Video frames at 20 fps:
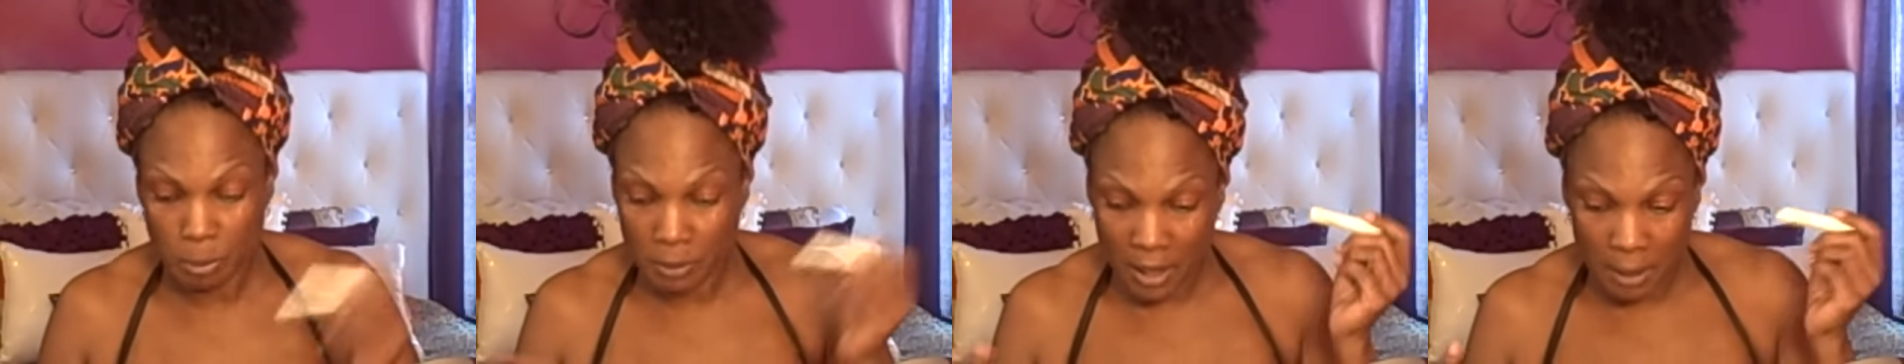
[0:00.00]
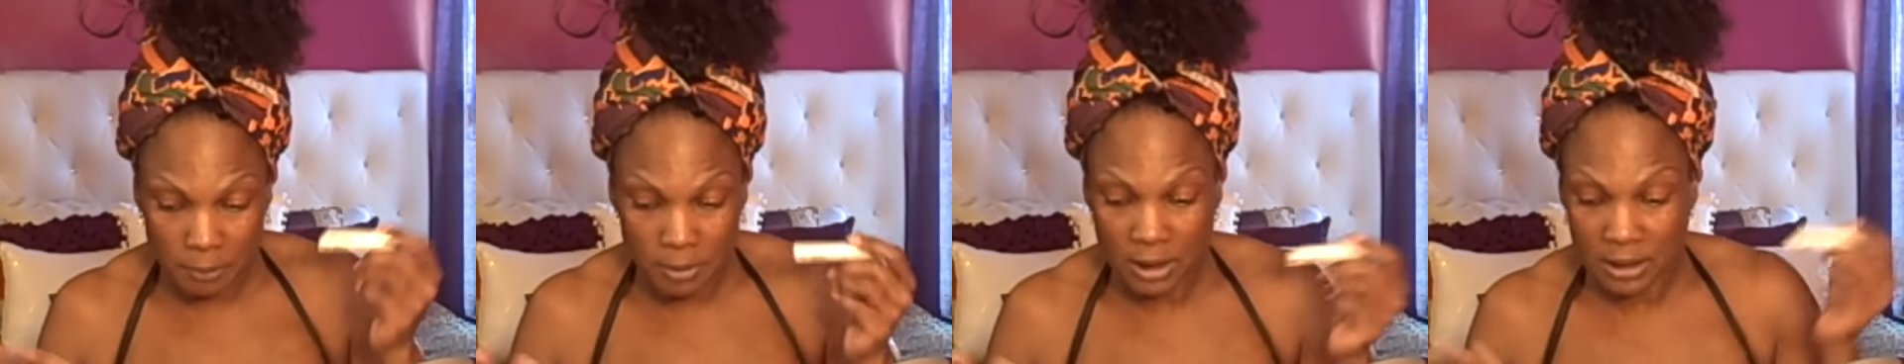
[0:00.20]

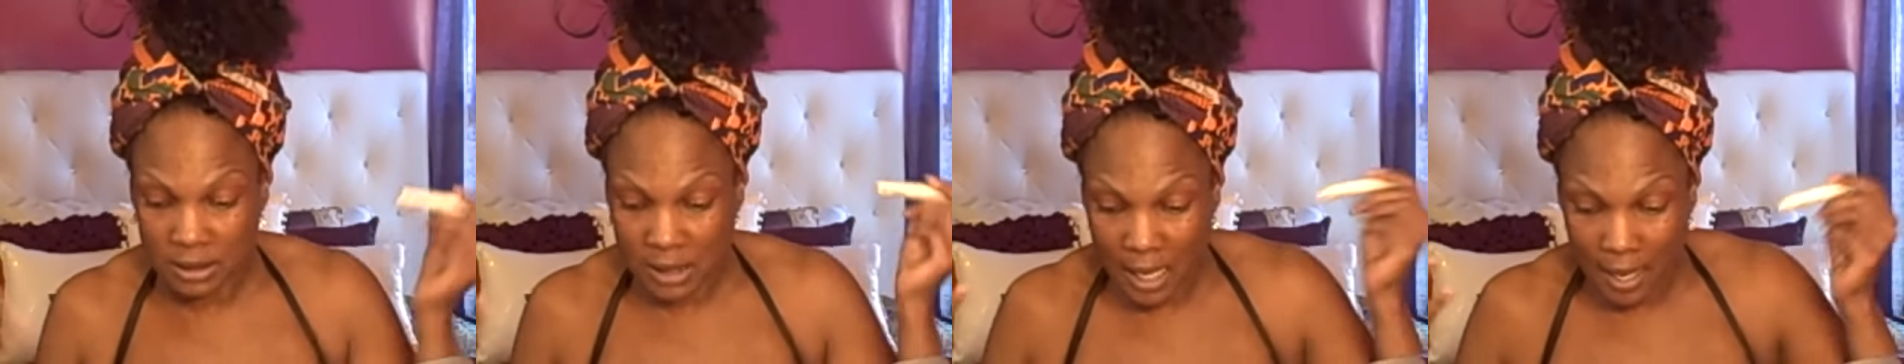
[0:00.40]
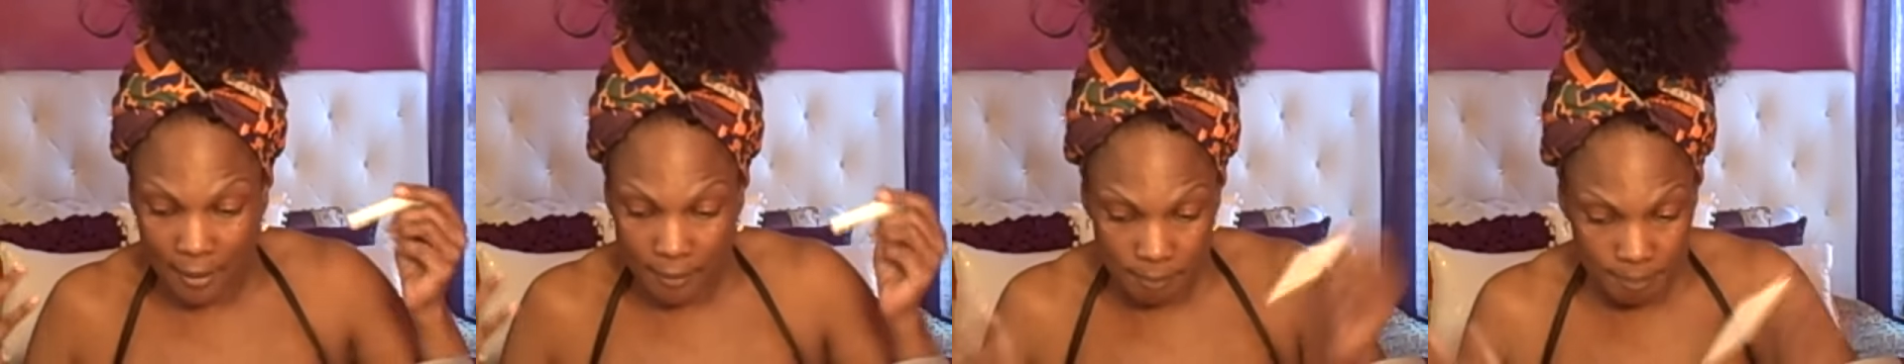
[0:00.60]
but I'm just
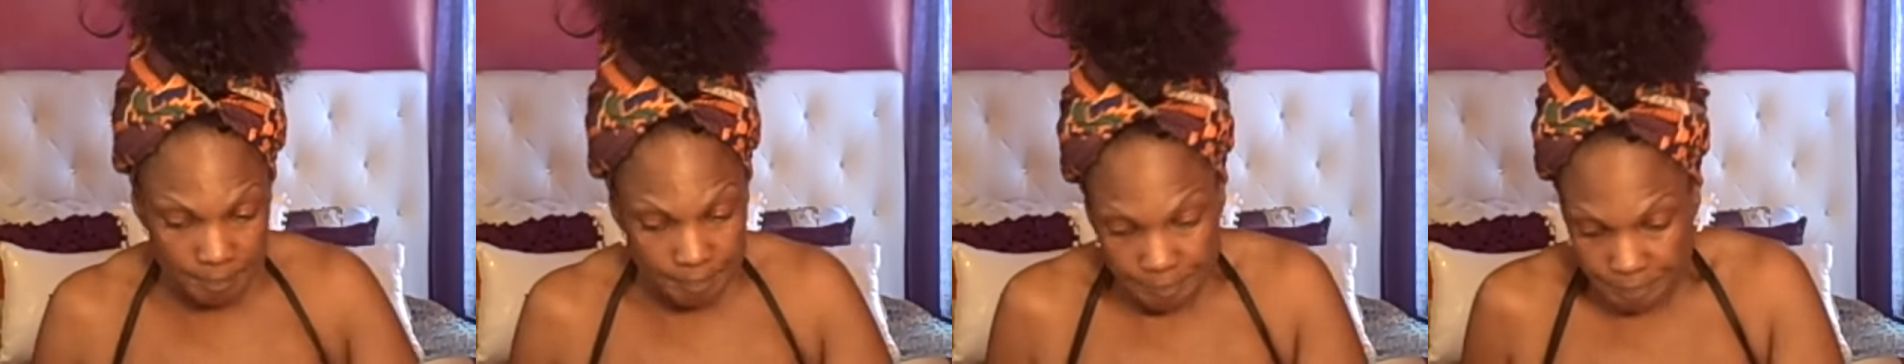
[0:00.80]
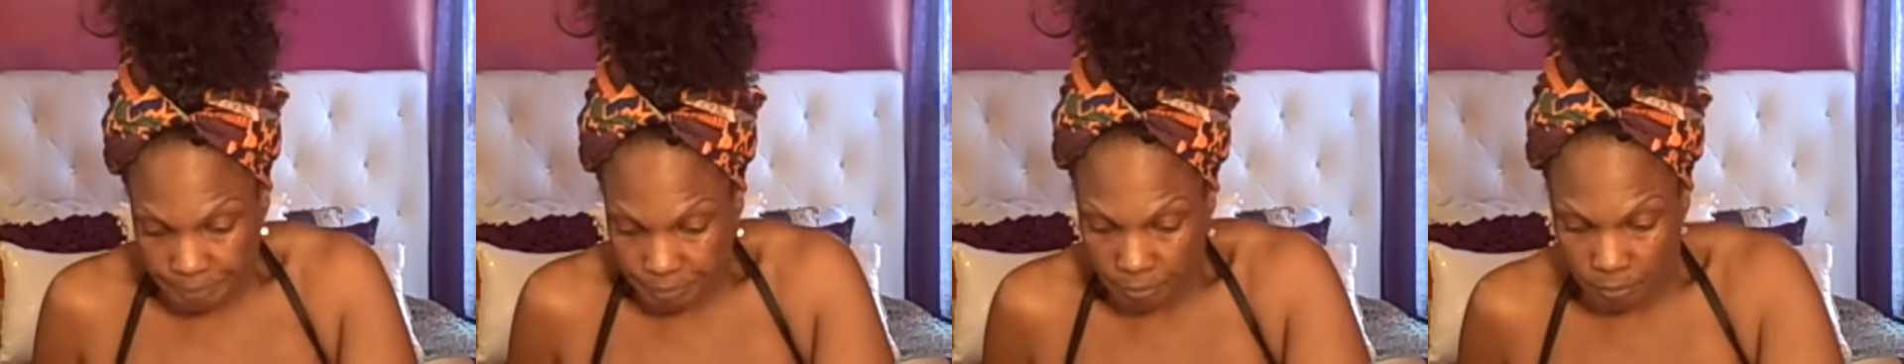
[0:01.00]
not,
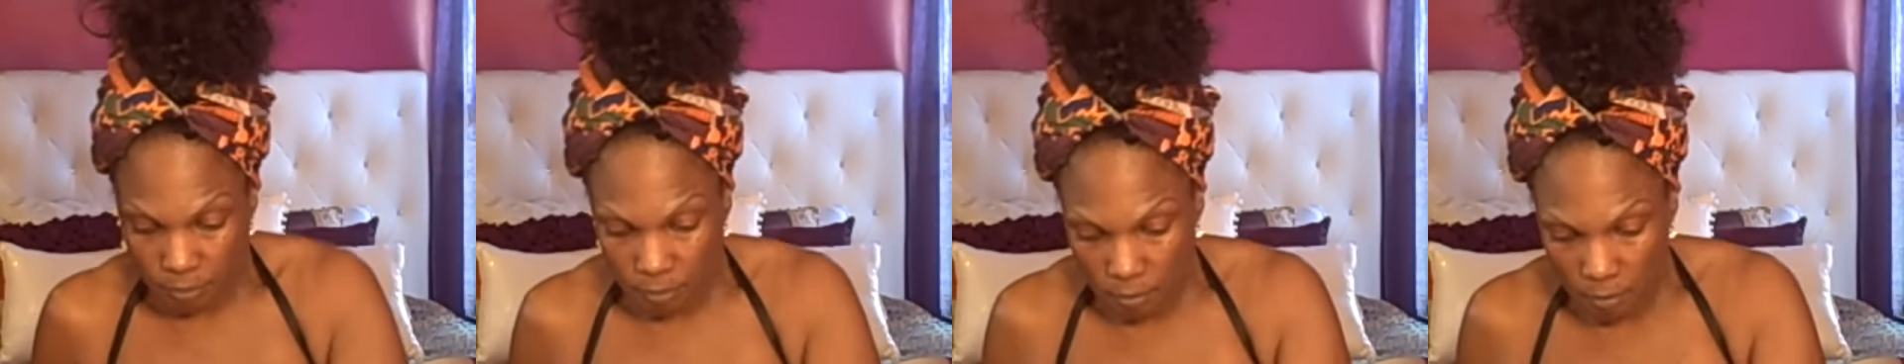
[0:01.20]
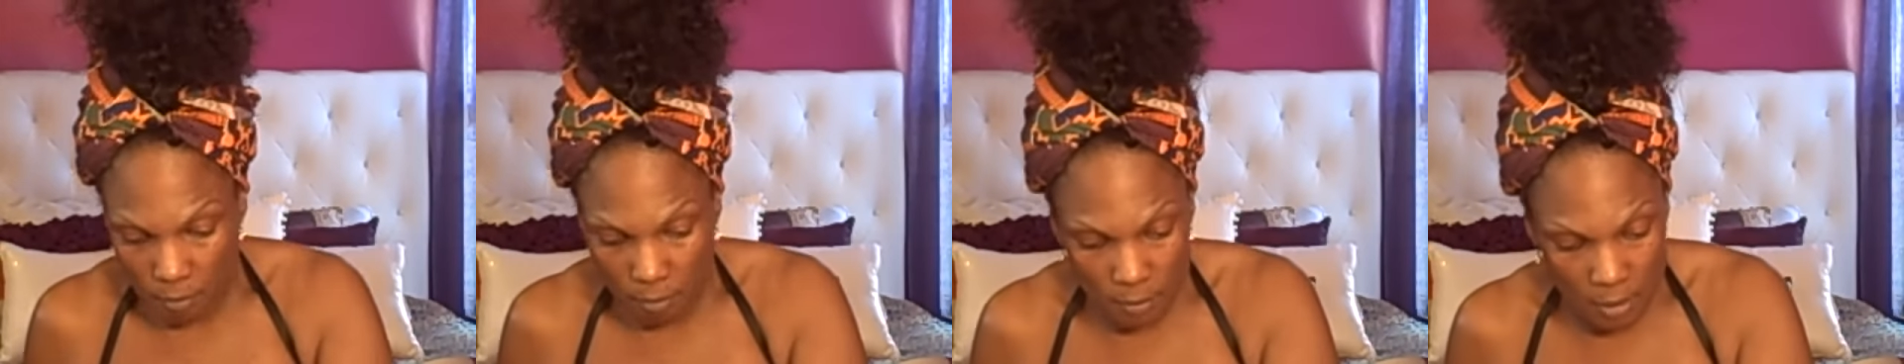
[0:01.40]

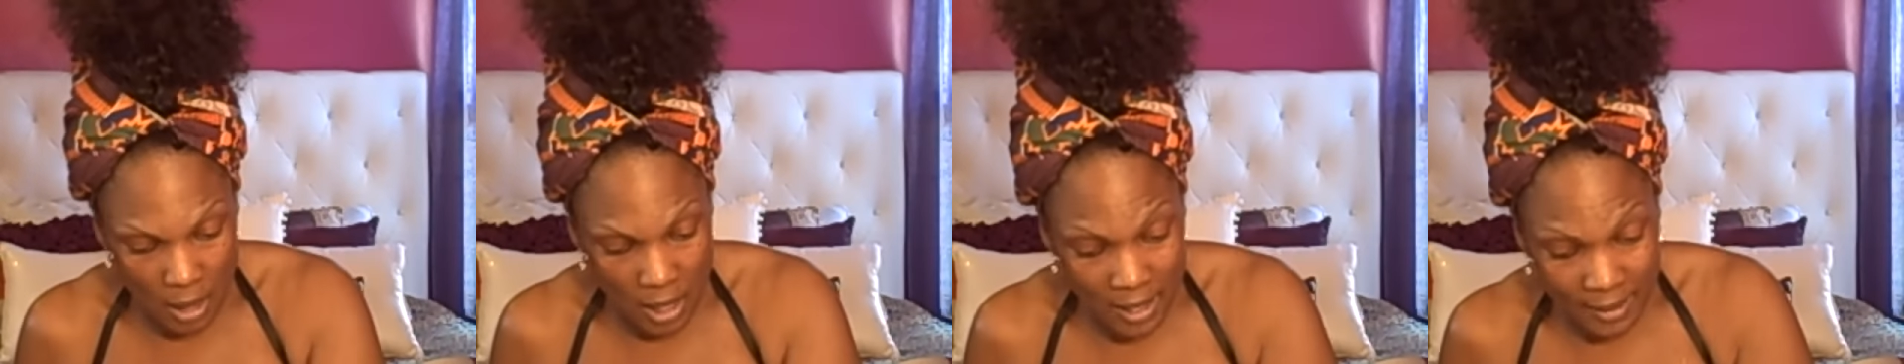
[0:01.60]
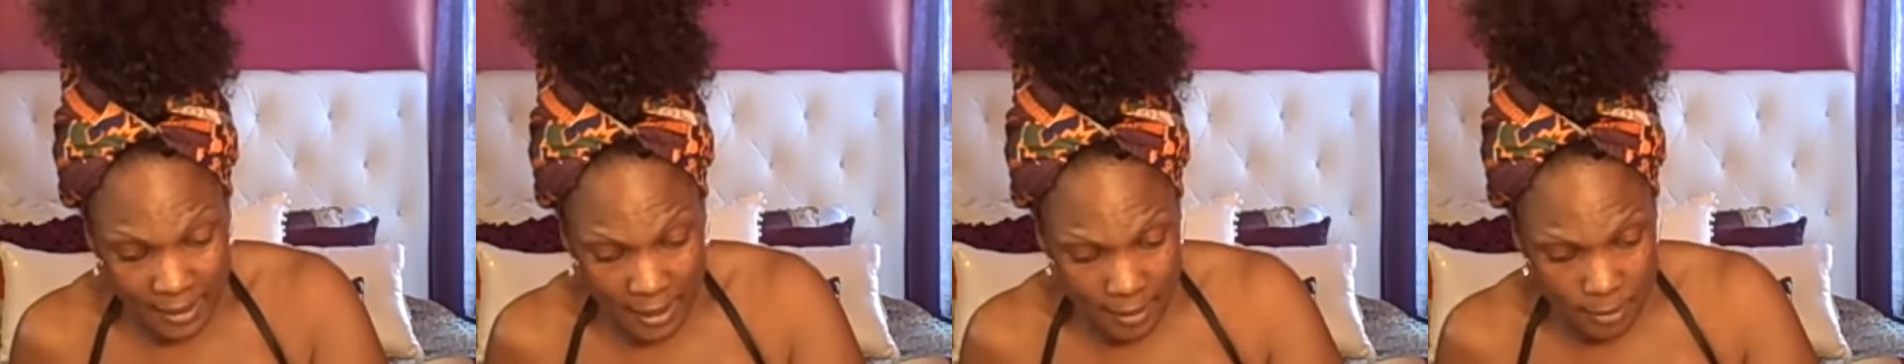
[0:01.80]

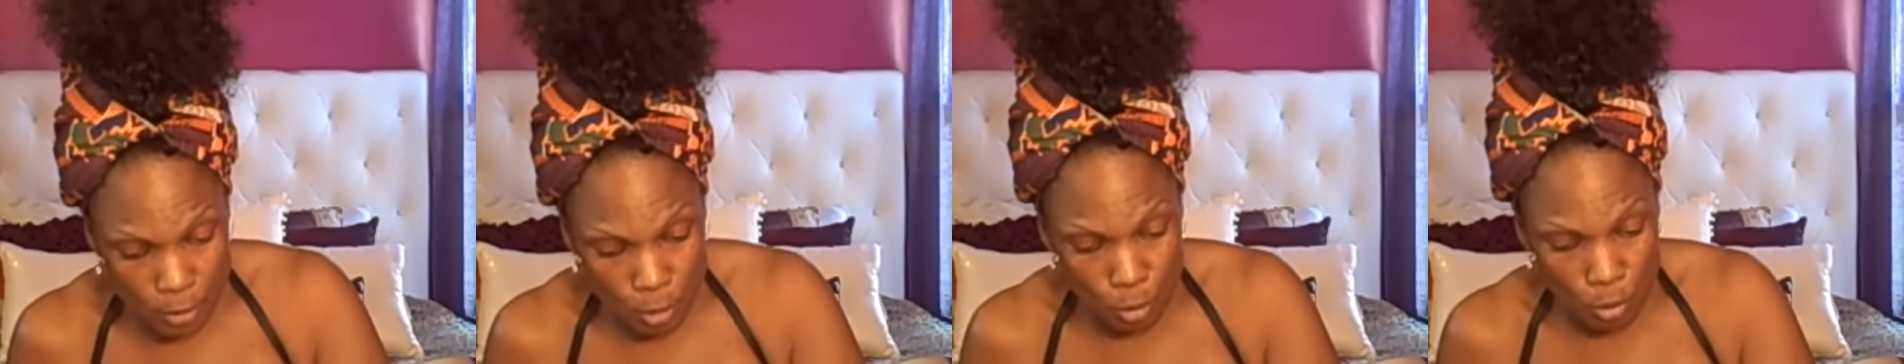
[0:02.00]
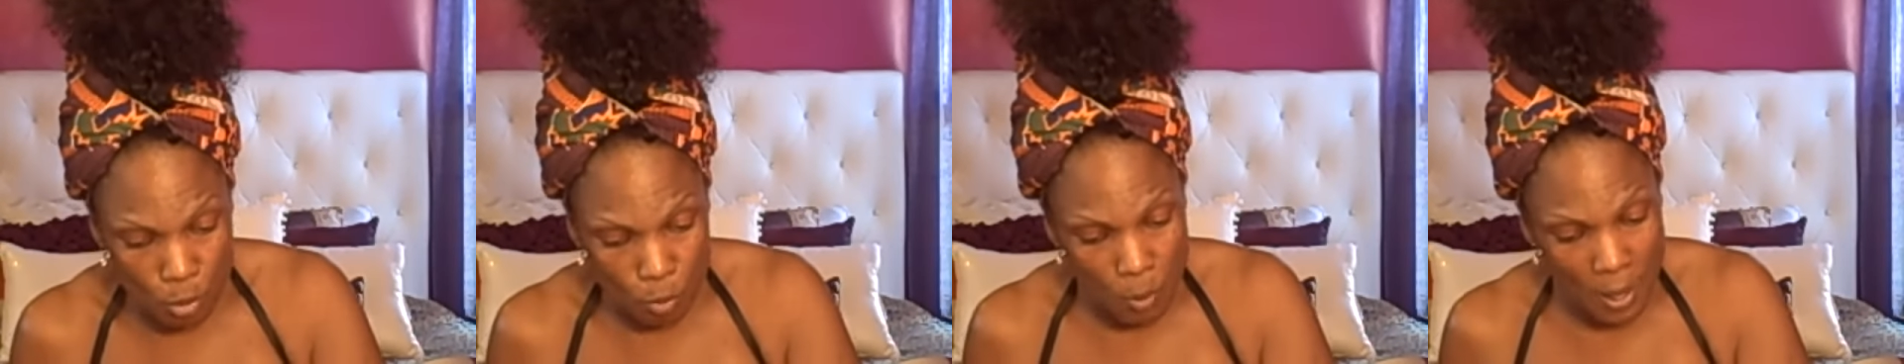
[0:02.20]
I can't
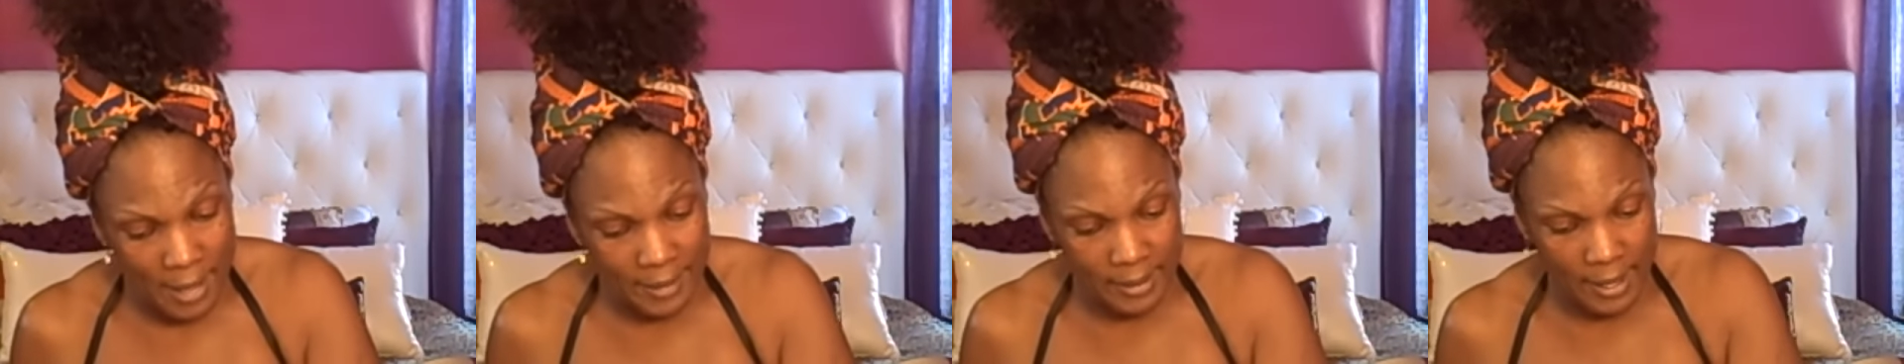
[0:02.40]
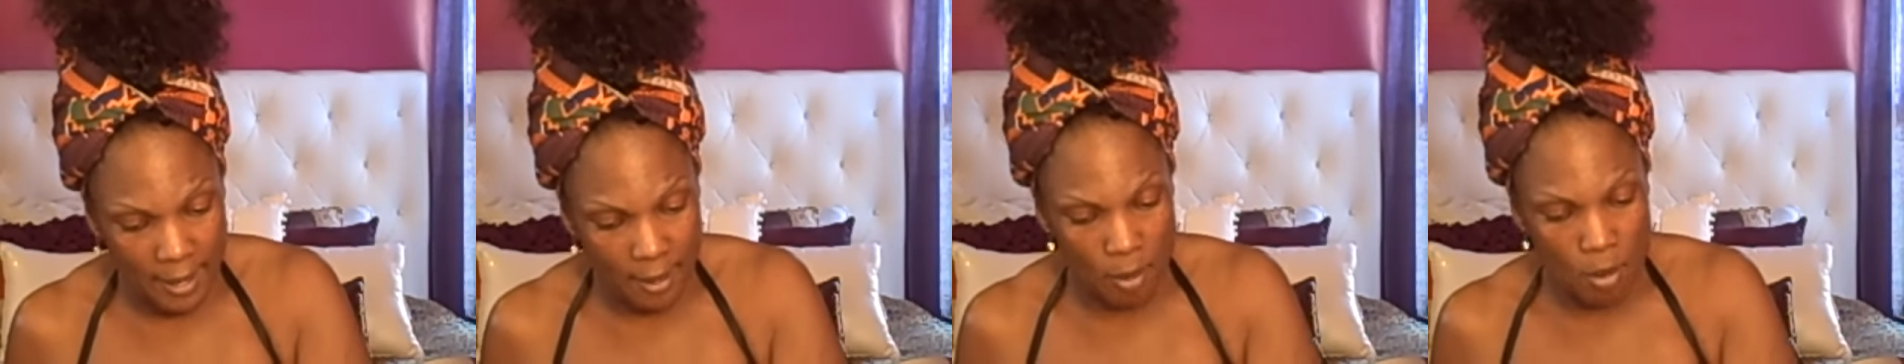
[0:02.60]
do it
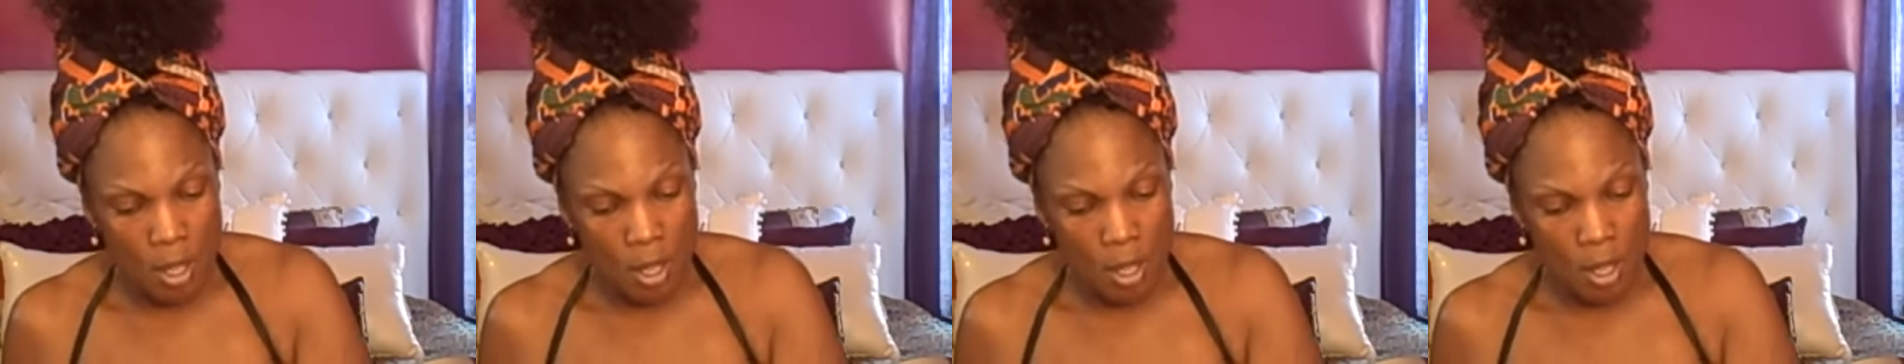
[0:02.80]
right now.